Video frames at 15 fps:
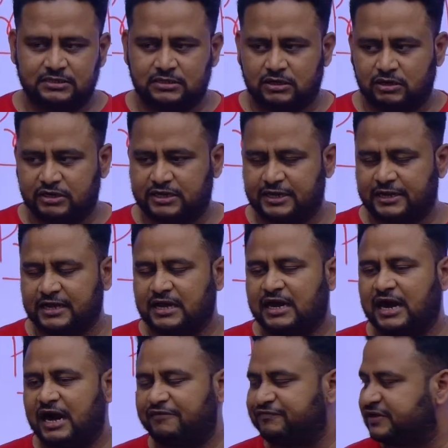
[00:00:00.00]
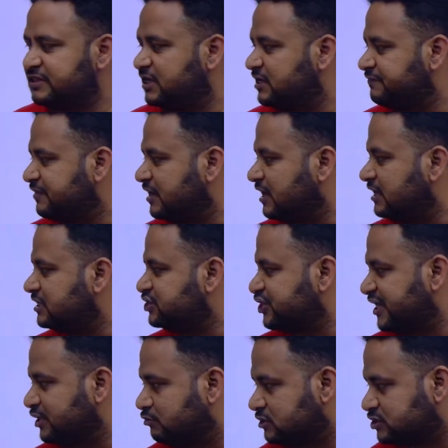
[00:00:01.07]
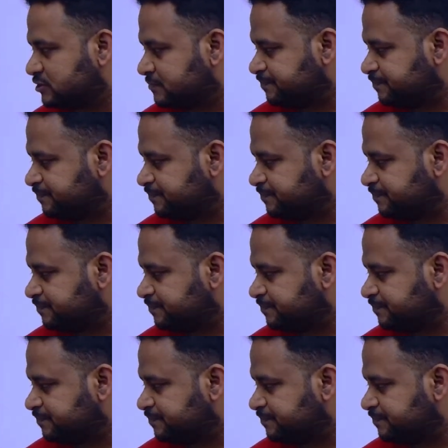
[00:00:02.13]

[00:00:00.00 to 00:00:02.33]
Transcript: Okay, after that we learnt schedules.